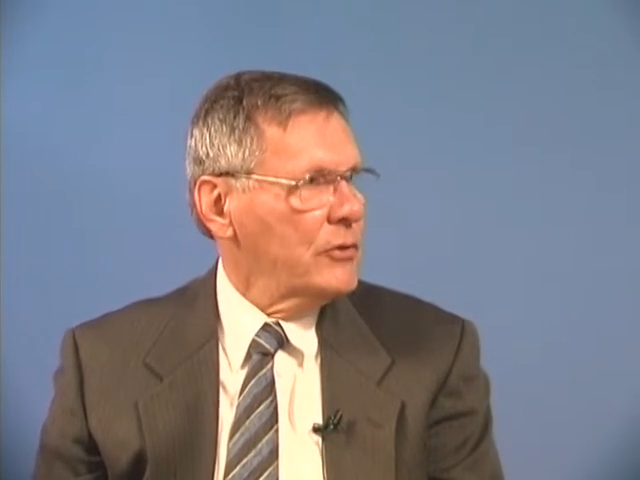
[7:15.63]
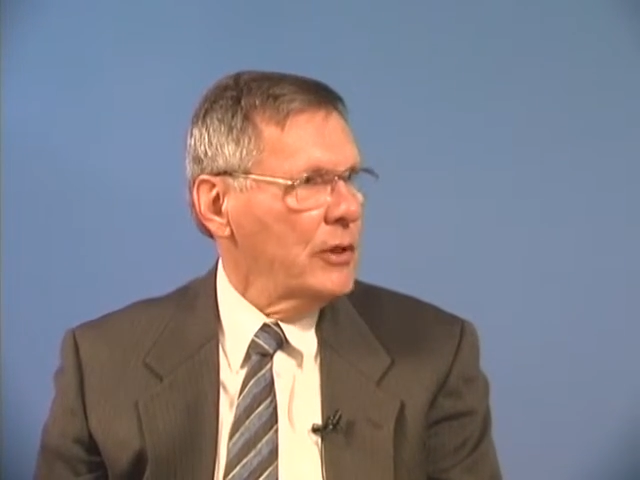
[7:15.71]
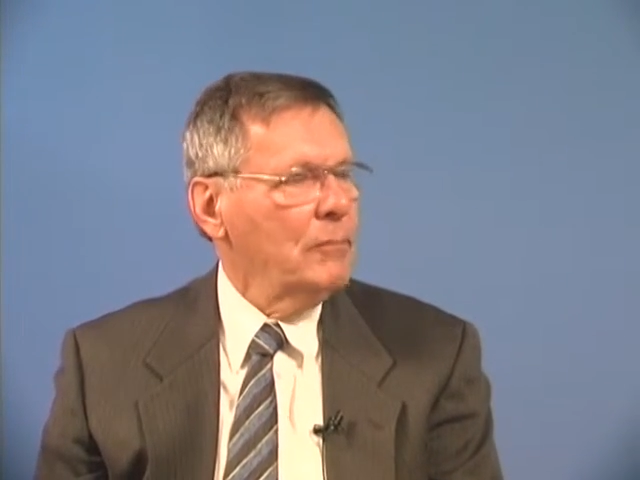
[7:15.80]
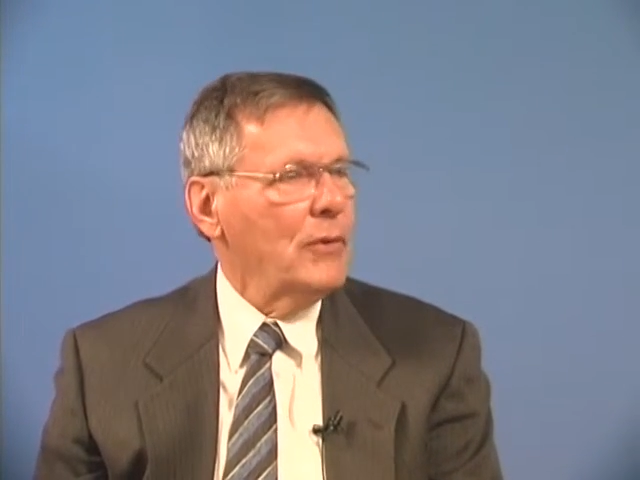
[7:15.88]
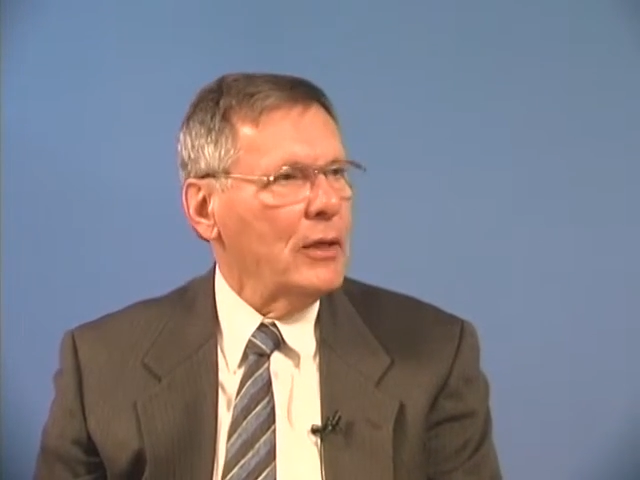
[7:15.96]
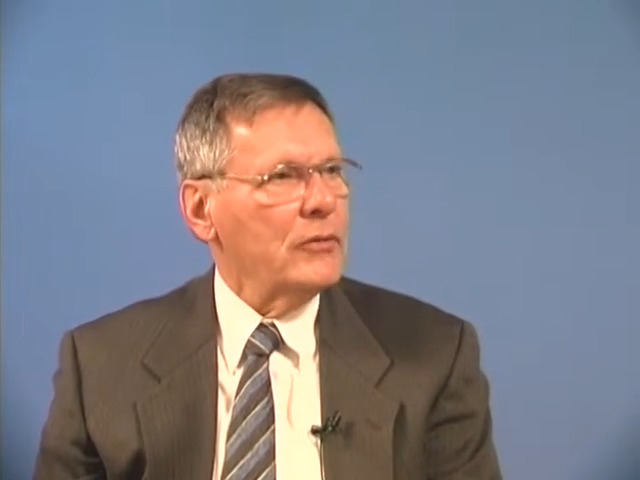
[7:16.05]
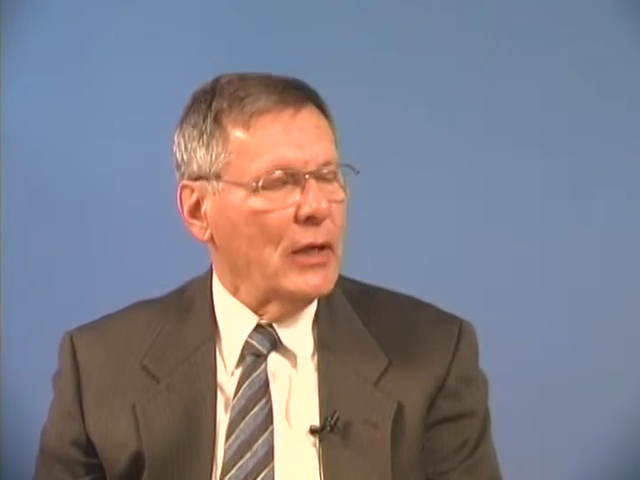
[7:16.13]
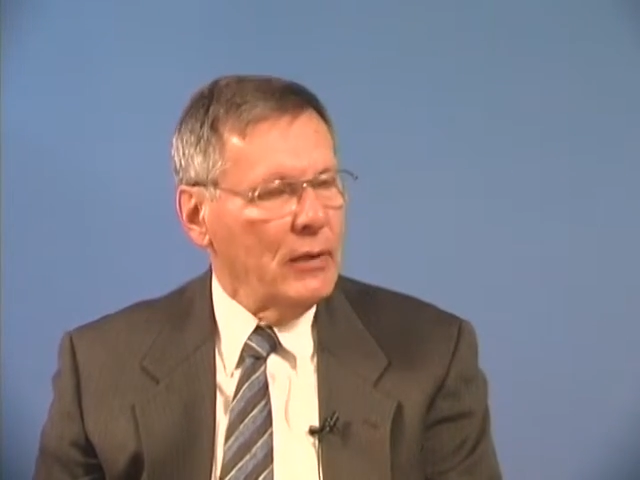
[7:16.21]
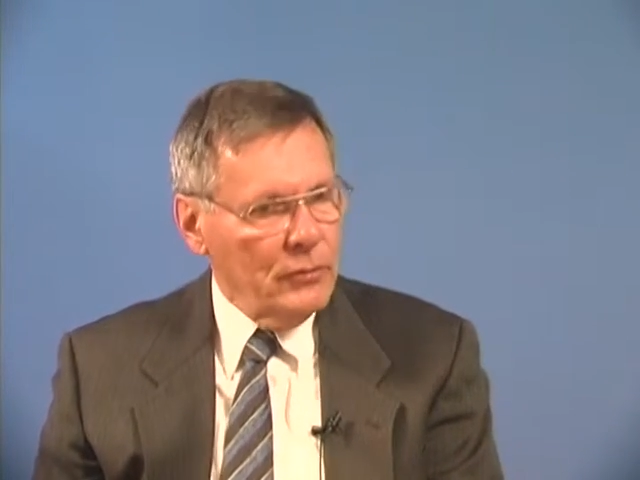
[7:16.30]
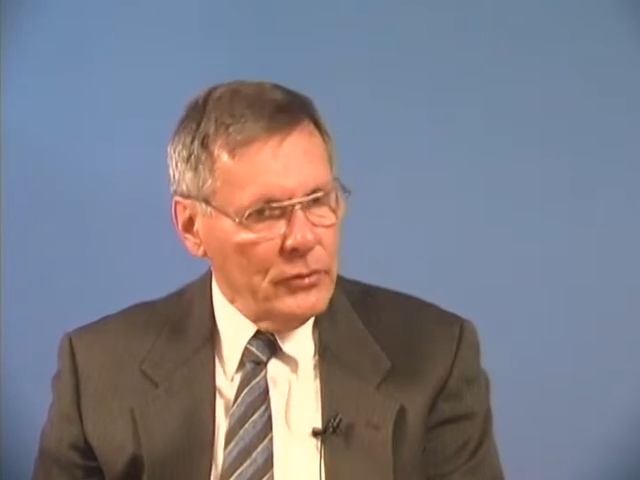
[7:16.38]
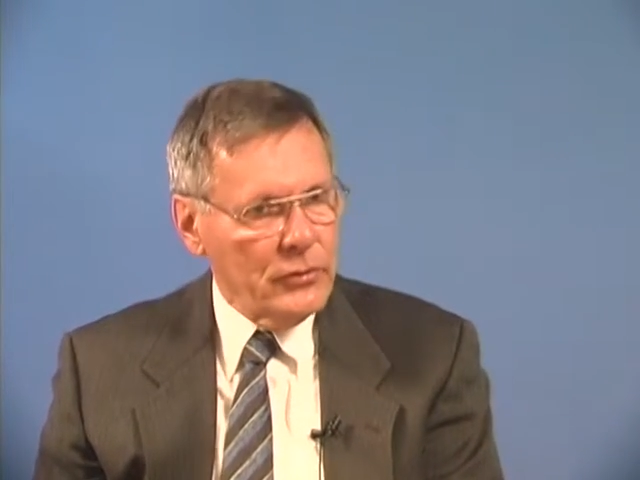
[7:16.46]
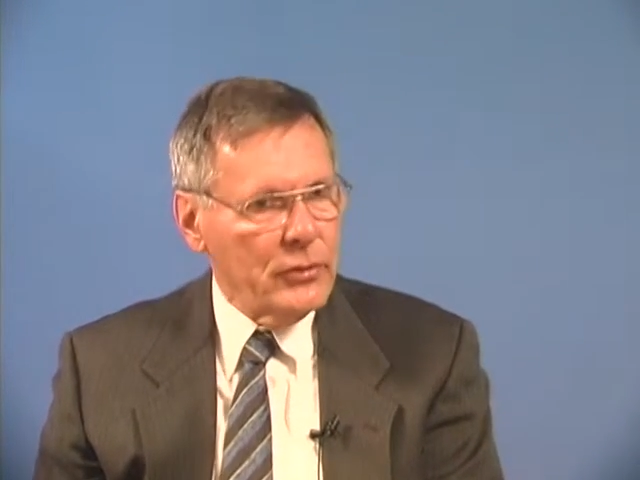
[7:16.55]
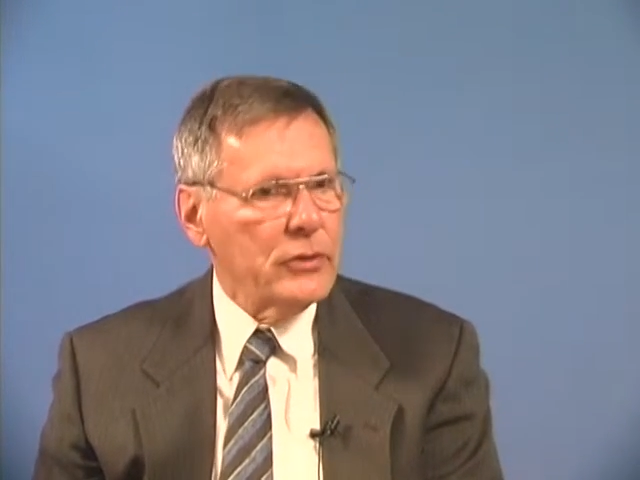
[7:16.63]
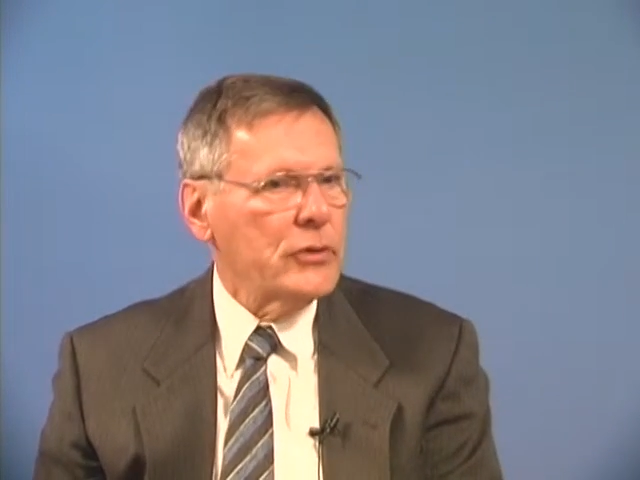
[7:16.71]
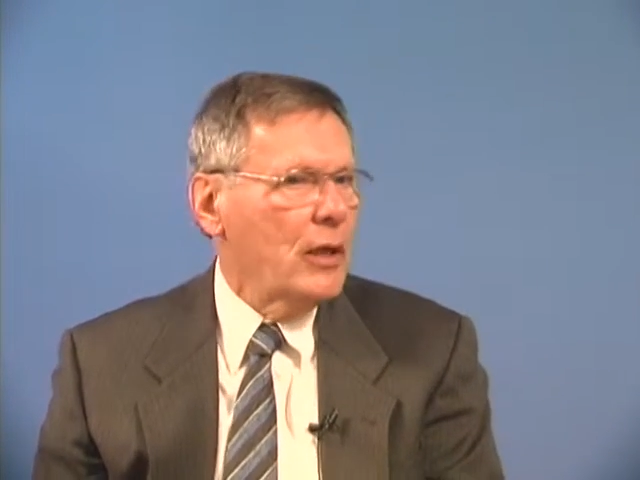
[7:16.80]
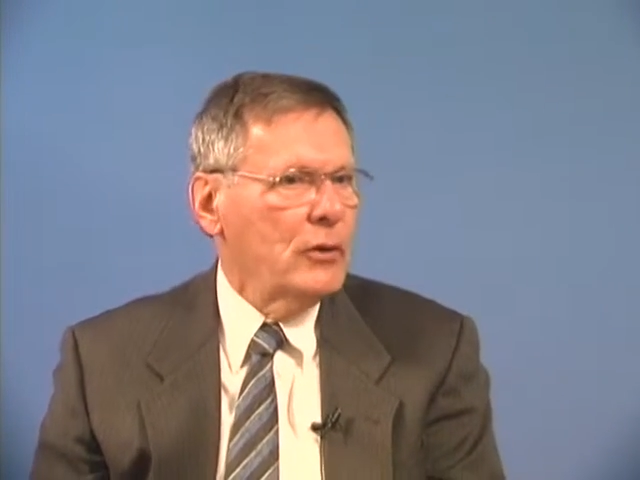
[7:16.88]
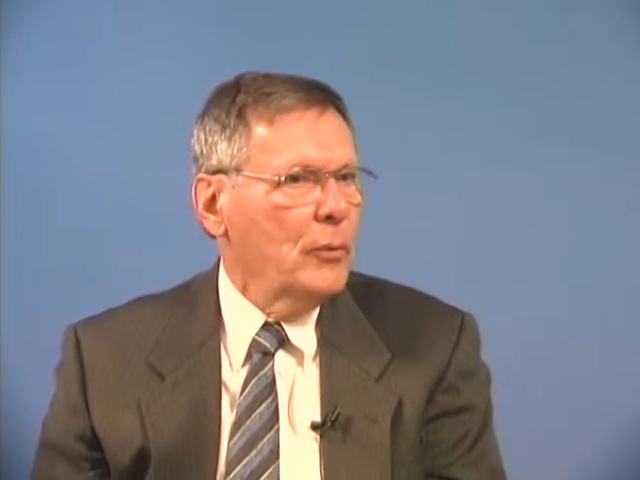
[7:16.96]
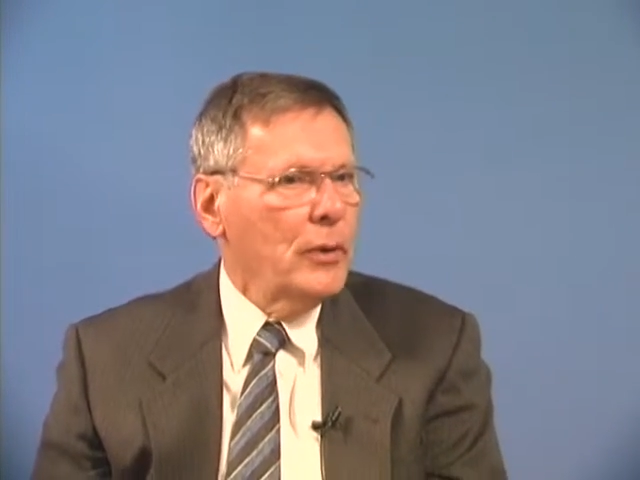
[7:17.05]
some things I've researched,
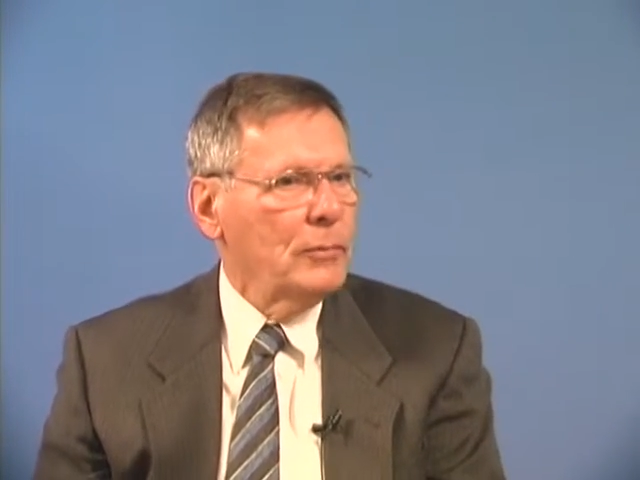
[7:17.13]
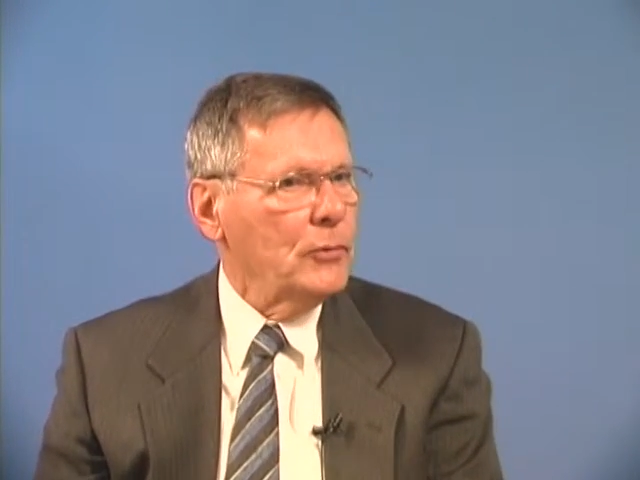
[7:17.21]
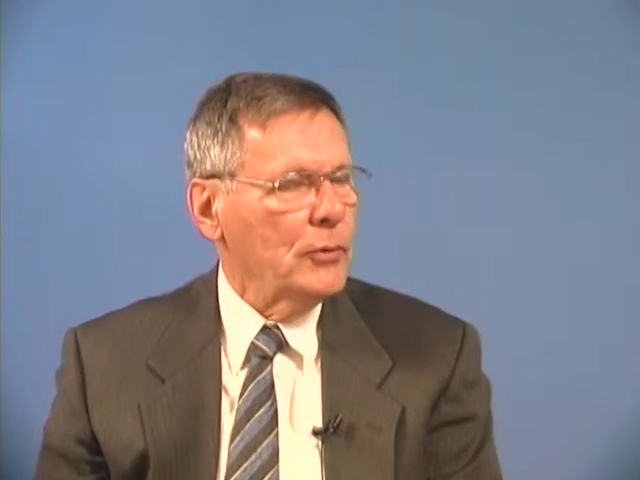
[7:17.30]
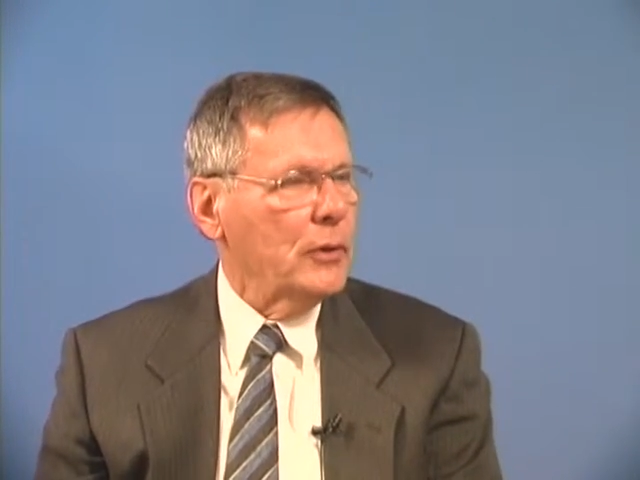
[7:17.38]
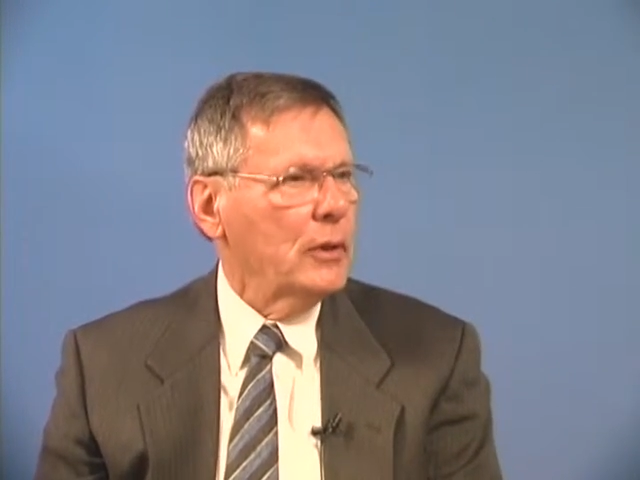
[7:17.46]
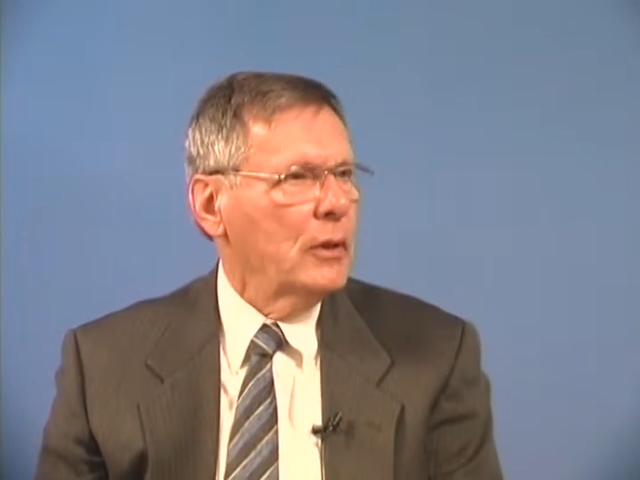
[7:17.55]
I know what I'm doing.